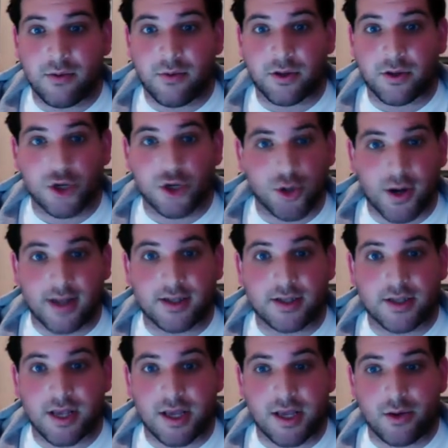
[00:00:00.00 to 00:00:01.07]
Were there trends
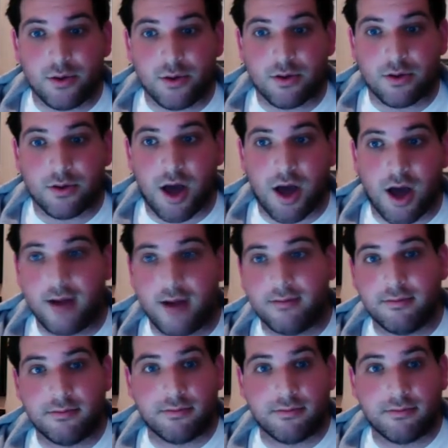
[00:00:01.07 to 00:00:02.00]
that you thought,